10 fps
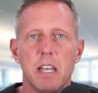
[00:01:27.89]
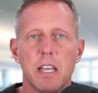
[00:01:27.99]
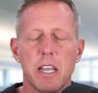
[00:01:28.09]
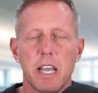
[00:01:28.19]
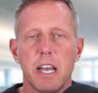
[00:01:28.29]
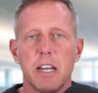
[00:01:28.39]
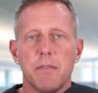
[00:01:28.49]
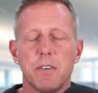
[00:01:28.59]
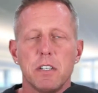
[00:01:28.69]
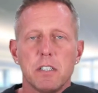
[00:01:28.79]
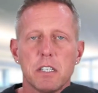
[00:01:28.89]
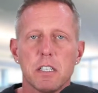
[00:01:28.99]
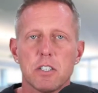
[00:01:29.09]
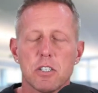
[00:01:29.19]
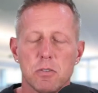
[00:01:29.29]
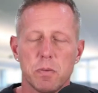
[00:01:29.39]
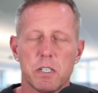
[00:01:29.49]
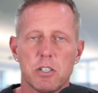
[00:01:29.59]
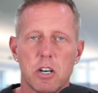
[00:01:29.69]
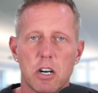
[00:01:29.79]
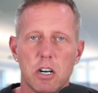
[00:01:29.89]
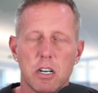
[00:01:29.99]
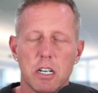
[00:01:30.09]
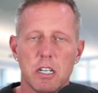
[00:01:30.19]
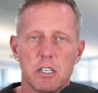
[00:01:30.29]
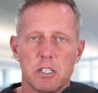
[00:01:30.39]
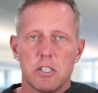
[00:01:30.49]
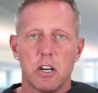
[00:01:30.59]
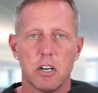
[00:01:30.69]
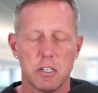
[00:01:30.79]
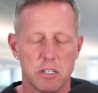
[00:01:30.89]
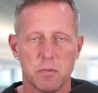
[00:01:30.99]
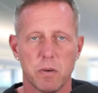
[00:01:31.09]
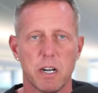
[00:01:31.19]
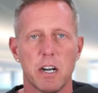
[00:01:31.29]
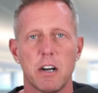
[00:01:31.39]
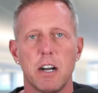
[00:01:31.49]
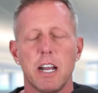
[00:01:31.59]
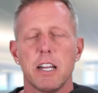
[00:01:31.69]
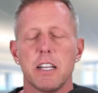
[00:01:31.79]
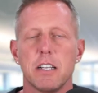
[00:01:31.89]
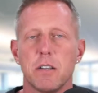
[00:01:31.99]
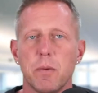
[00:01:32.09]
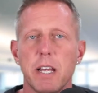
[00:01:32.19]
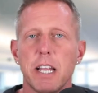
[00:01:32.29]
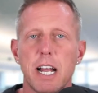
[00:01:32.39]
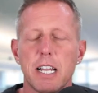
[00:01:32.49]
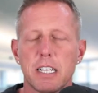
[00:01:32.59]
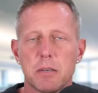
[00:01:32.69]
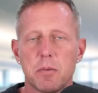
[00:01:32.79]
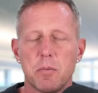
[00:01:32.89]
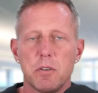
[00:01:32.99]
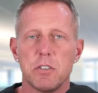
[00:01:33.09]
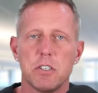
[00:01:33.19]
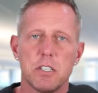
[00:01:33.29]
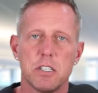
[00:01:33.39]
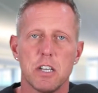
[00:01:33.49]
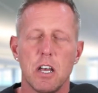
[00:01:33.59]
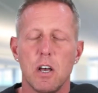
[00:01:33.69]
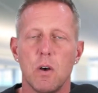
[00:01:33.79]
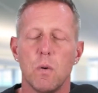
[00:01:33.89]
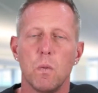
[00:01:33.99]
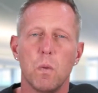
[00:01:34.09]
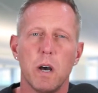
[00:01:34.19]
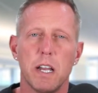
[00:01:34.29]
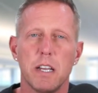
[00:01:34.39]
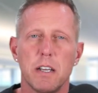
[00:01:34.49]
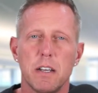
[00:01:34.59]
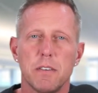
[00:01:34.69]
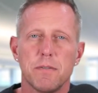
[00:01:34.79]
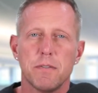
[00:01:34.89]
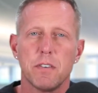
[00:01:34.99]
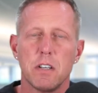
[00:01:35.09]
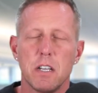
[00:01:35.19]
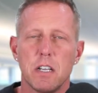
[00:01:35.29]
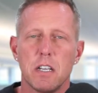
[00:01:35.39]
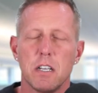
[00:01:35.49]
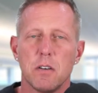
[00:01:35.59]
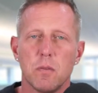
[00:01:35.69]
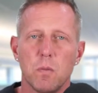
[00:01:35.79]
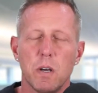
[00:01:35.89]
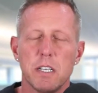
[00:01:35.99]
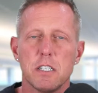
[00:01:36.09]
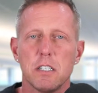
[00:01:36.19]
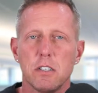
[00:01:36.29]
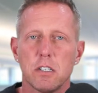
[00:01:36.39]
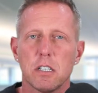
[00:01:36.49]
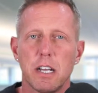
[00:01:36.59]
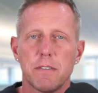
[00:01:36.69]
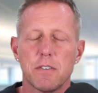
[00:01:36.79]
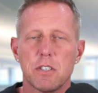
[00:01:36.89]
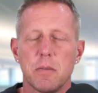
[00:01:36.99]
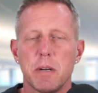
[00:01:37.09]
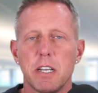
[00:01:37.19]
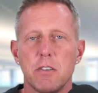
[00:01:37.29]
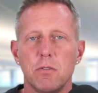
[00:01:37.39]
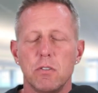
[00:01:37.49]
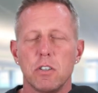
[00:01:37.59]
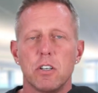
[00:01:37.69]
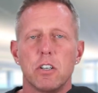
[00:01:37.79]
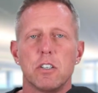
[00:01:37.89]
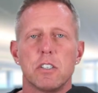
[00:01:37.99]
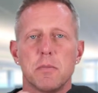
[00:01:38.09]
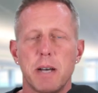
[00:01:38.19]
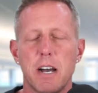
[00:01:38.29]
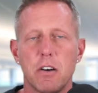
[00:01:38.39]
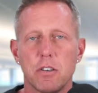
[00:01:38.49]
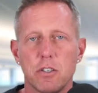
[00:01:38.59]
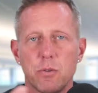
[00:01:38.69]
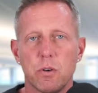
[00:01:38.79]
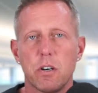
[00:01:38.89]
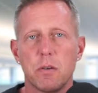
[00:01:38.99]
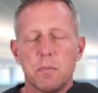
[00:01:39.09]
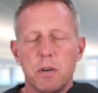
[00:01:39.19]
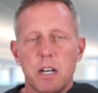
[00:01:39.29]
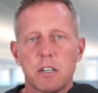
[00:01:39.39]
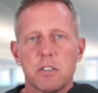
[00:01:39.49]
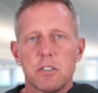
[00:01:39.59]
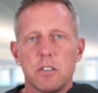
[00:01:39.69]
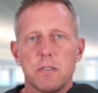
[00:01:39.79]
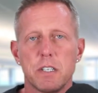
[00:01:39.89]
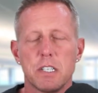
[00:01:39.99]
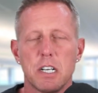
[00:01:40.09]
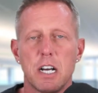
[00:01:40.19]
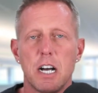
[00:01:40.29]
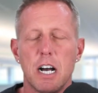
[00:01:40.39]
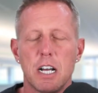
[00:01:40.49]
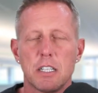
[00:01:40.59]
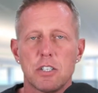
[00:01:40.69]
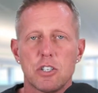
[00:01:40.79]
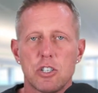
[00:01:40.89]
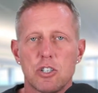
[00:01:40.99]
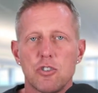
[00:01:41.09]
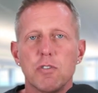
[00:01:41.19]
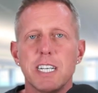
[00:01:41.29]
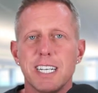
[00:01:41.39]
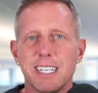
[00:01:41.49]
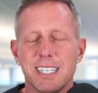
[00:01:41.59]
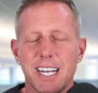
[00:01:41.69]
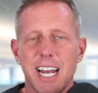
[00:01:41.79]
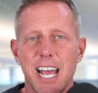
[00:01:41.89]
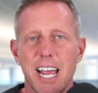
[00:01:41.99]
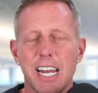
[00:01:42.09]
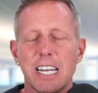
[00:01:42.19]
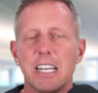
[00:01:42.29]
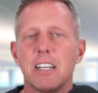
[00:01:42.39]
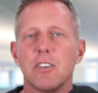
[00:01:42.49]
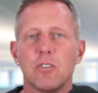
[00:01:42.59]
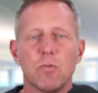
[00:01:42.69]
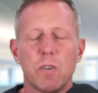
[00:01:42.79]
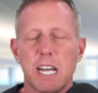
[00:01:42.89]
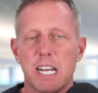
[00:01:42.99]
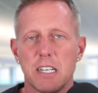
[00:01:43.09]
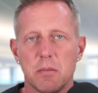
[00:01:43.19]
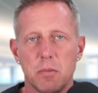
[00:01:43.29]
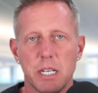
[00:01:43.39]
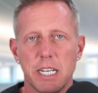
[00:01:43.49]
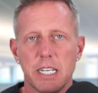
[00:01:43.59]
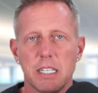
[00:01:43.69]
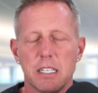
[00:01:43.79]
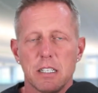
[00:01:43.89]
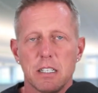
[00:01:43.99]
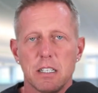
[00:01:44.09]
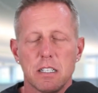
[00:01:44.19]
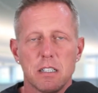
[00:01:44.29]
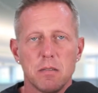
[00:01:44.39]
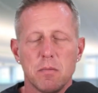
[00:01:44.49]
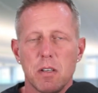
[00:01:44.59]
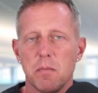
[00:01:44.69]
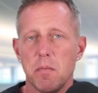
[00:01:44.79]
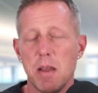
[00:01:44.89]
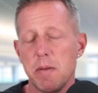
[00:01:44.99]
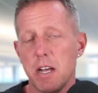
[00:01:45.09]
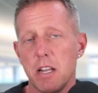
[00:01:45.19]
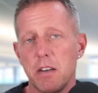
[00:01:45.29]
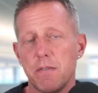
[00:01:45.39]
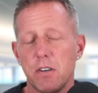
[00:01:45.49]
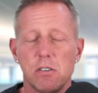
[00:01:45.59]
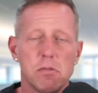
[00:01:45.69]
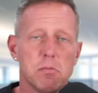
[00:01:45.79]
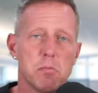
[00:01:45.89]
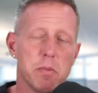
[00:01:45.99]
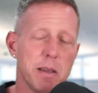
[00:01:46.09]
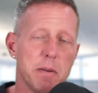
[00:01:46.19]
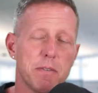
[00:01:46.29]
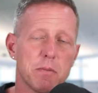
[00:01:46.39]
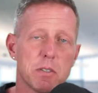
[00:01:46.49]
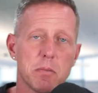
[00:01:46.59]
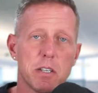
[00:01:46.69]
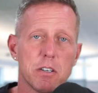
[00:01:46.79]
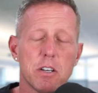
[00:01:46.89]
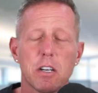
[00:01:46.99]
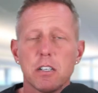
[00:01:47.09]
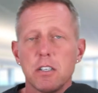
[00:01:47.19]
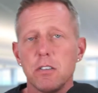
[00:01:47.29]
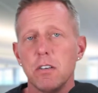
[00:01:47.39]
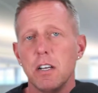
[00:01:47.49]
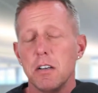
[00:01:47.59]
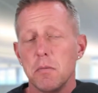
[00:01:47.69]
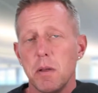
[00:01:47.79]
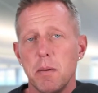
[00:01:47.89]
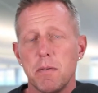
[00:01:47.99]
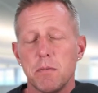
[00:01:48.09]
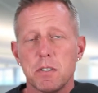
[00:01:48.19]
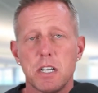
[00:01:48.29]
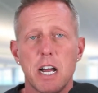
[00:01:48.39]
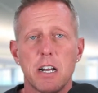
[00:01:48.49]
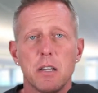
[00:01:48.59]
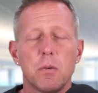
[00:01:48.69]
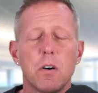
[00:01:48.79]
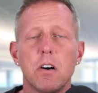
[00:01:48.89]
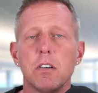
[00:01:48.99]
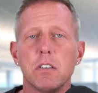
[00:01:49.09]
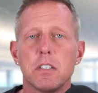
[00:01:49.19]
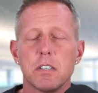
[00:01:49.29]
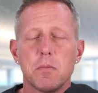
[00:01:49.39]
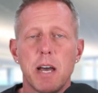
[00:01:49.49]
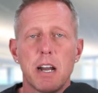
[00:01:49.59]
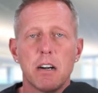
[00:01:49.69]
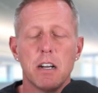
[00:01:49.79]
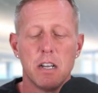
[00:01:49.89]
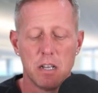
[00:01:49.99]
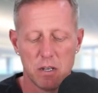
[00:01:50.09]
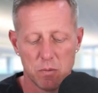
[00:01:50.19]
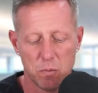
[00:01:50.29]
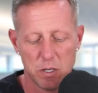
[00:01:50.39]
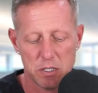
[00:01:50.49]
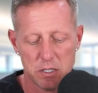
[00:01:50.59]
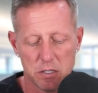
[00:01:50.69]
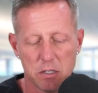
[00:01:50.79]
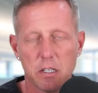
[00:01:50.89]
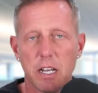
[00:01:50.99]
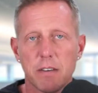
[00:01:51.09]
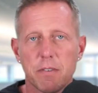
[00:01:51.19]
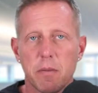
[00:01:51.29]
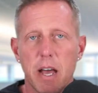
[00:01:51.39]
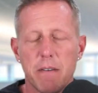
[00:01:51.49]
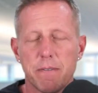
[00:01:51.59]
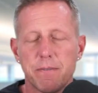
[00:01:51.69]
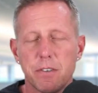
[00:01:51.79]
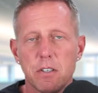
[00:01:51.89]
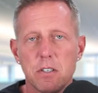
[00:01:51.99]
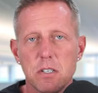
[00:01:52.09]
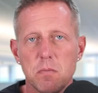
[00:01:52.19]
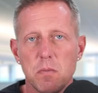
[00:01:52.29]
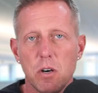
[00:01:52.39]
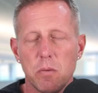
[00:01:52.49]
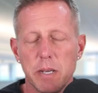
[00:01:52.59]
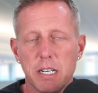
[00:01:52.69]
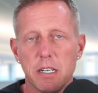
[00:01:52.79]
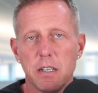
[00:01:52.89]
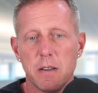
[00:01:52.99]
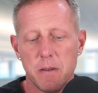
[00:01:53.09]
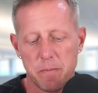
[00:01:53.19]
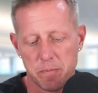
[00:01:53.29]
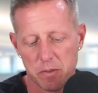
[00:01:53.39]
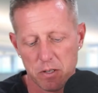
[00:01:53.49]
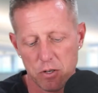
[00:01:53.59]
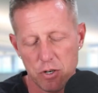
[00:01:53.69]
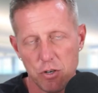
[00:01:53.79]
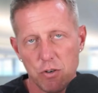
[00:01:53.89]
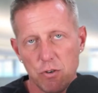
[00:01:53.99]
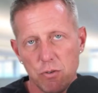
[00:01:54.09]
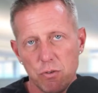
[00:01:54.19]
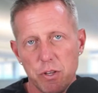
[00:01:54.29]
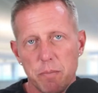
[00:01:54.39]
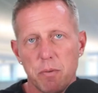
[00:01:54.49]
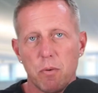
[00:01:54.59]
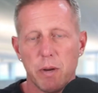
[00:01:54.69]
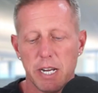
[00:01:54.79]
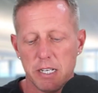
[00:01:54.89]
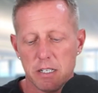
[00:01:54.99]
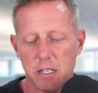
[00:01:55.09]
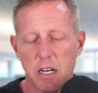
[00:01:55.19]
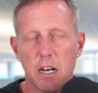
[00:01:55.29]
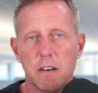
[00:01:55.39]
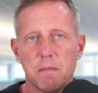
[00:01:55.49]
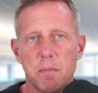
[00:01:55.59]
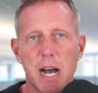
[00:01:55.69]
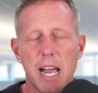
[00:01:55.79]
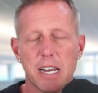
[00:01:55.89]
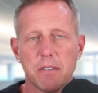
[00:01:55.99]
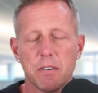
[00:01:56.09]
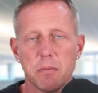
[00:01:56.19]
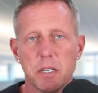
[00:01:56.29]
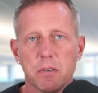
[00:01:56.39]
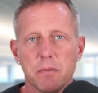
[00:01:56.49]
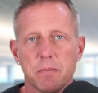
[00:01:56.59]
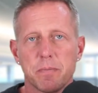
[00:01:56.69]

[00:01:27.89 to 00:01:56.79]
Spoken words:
And if we look at a sloping chart, it starts where, and the way that I like to propose this is, what does it look like for somebody who learns about your product or service on the street today randomly, maybe on their phone, maybe from somebody they're talking to, maybe from a sign on the wall, doesn't matter. What does it look like from that first moment to the point of buying from you?